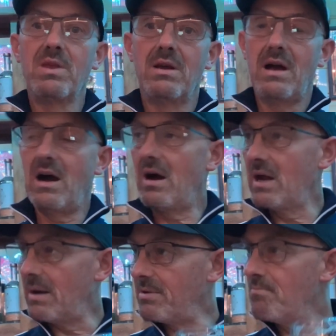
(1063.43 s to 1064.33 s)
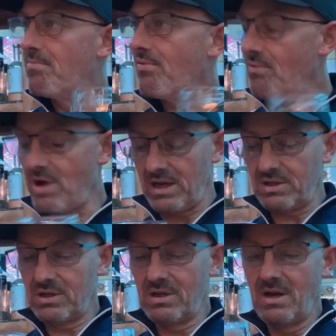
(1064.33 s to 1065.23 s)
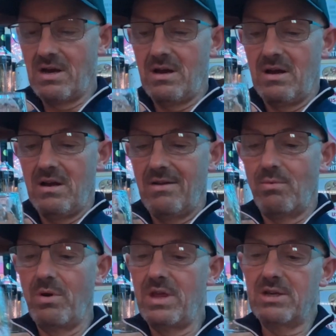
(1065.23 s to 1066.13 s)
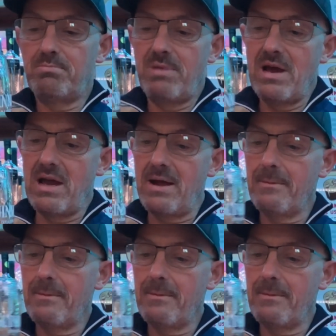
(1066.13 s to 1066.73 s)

I am impressed with this beer.